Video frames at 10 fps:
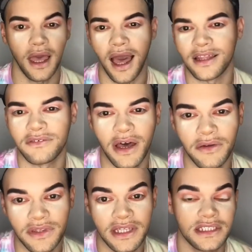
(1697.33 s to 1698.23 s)
I love how
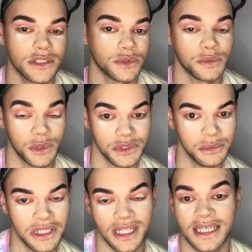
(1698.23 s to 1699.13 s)
this was supposed to be
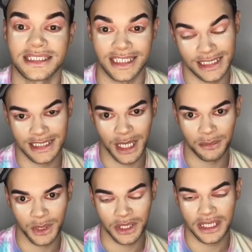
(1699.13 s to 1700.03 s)
like a daytime
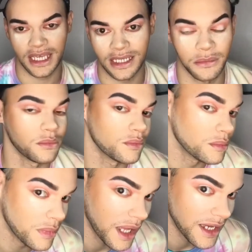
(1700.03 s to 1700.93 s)
look, and I'm
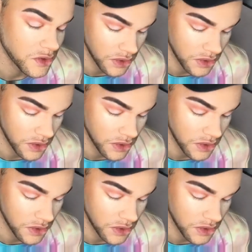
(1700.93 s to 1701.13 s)
actually